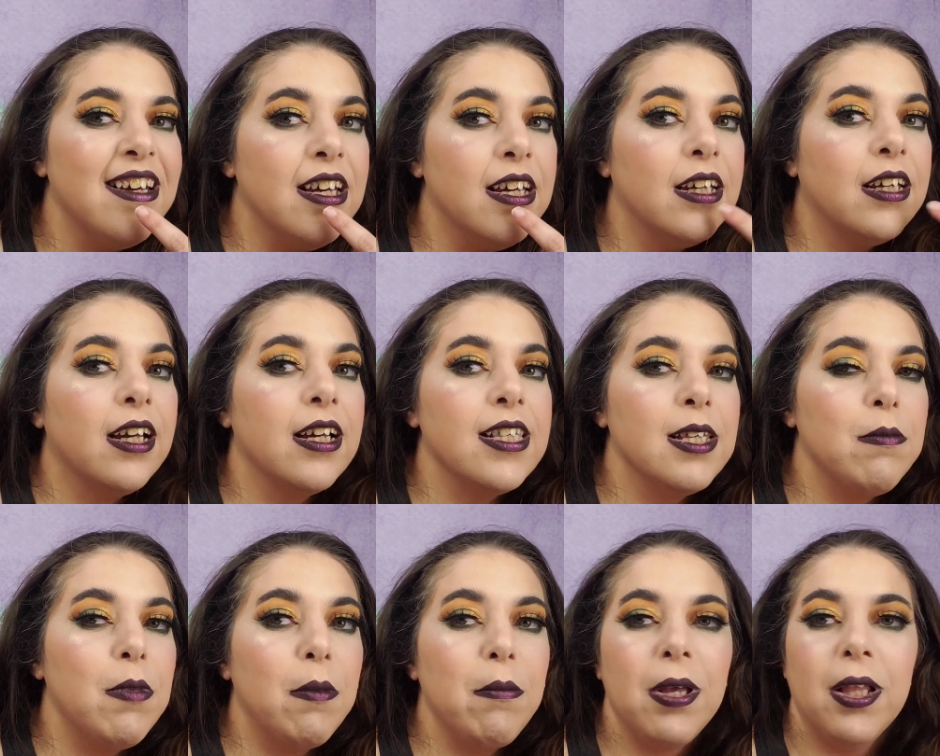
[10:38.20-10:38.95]
I got
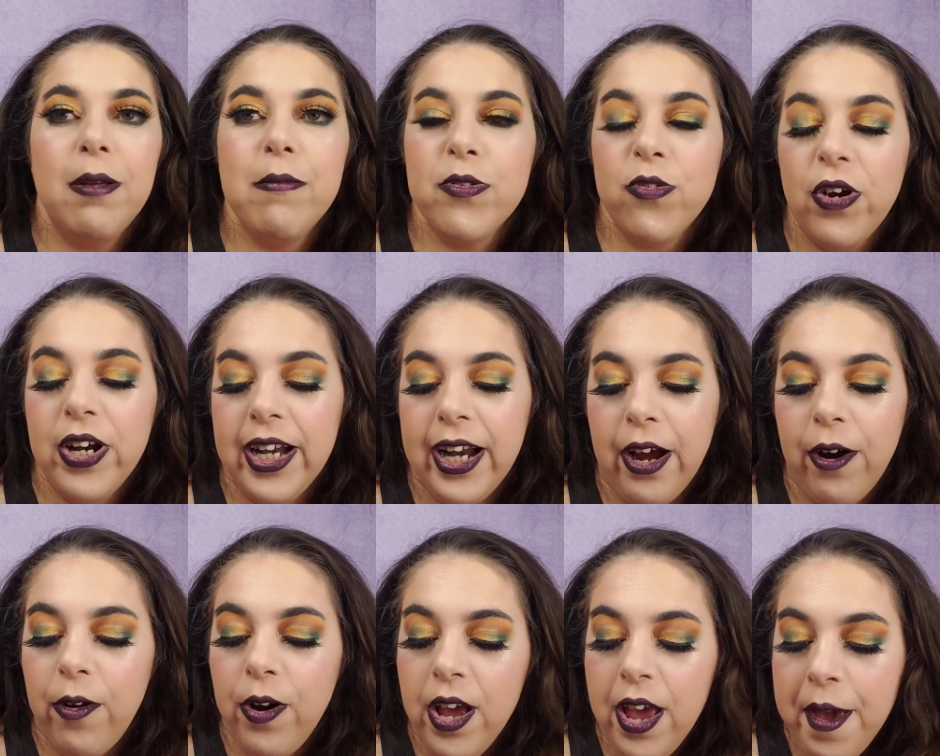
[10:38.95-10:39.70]
some on my lips right
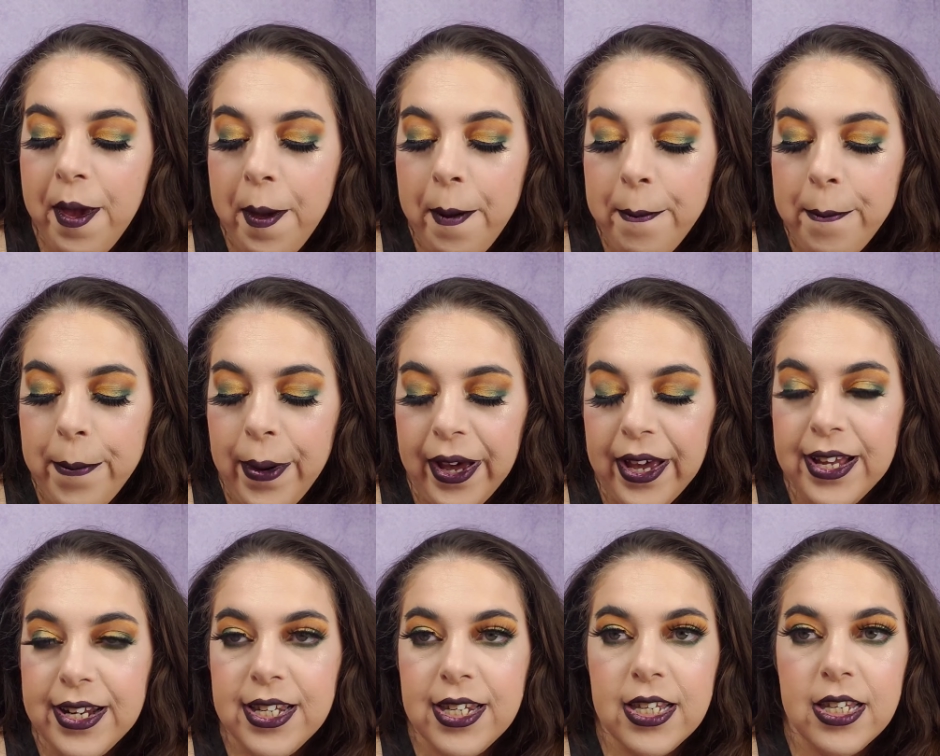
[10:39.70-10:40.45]
now.
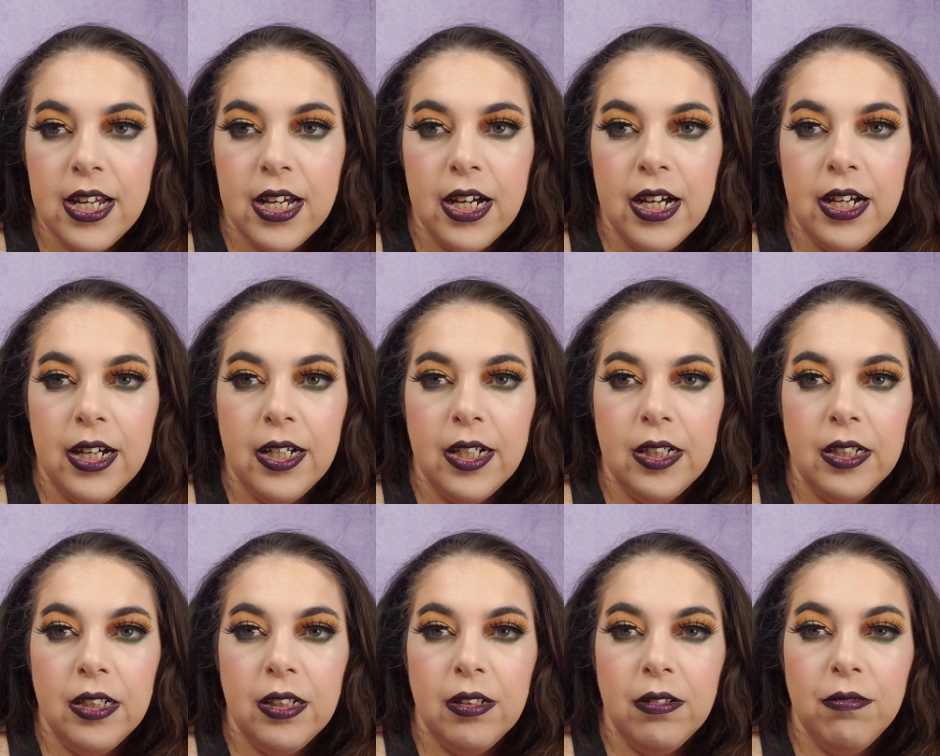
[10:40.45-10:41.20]
But
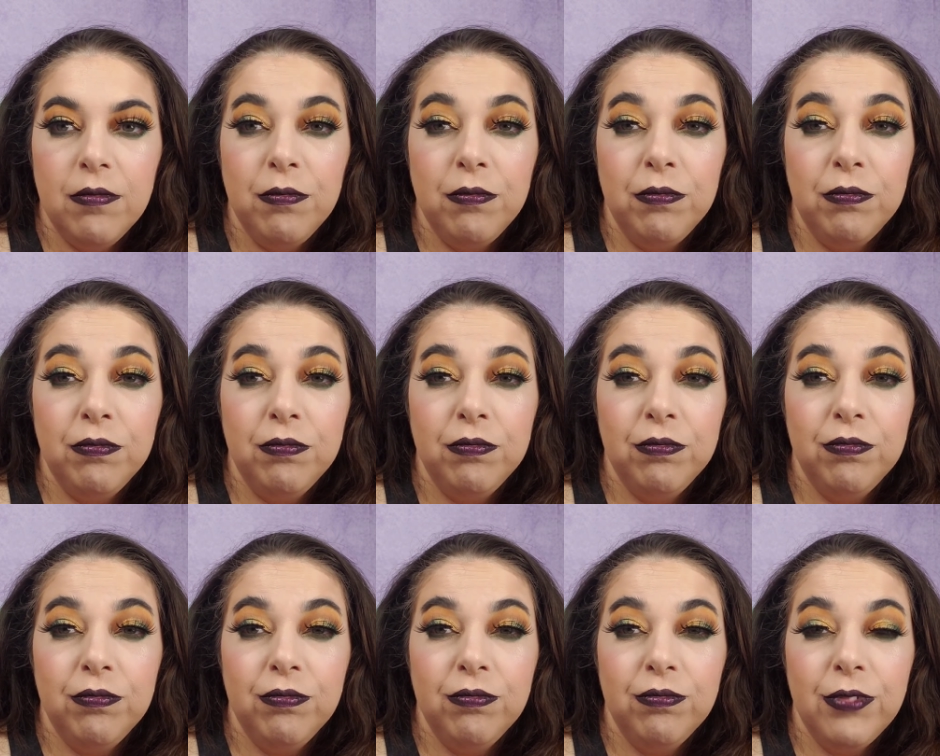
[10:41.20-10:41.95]
um
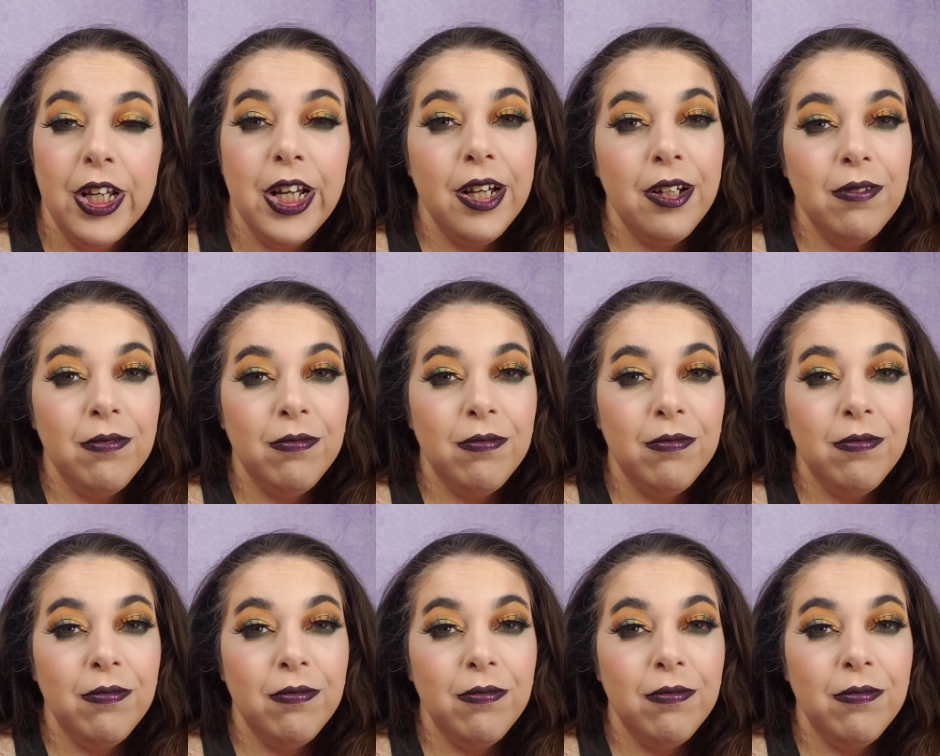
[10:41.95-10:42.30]
yeah.